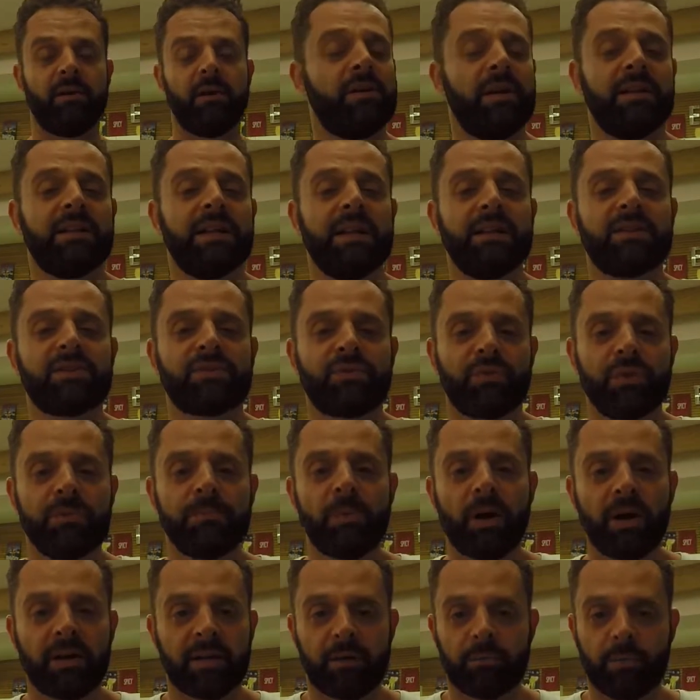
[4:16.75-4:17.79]
It's free
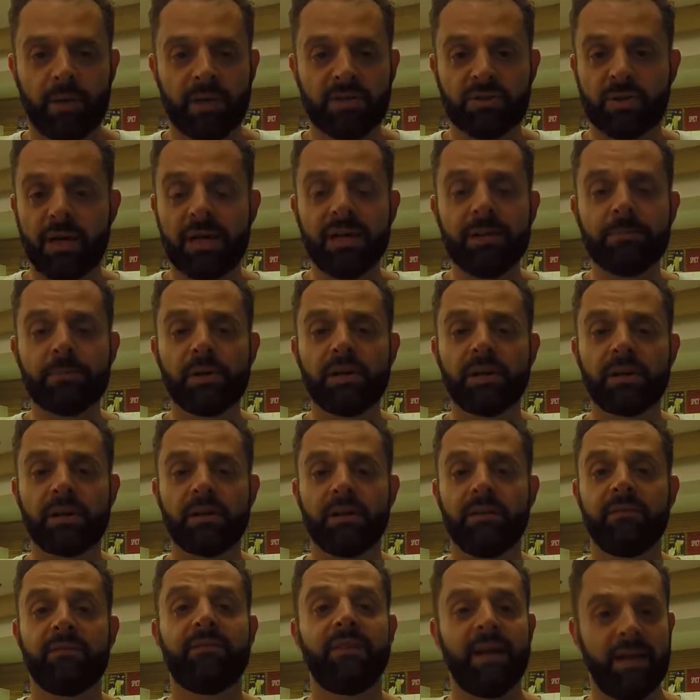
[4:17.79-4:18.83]
market, right? So anybody could
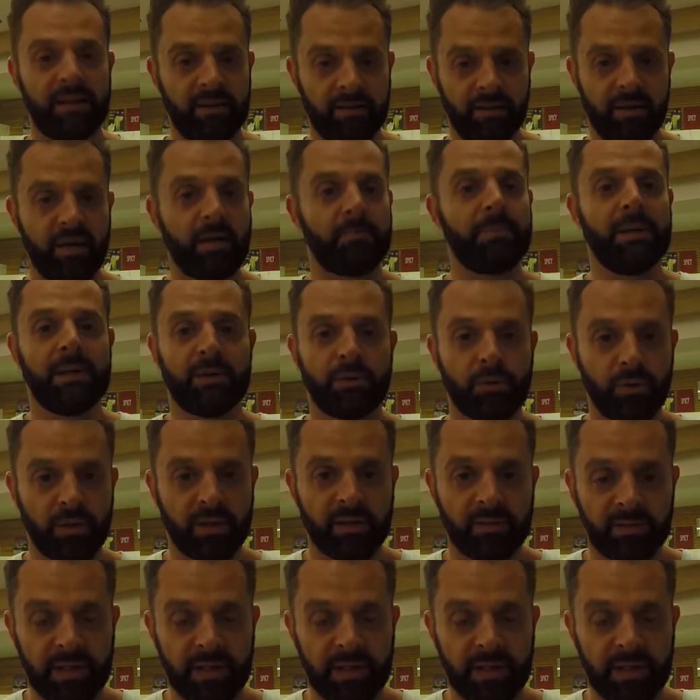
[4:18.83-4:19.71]
invent a Bitcoin.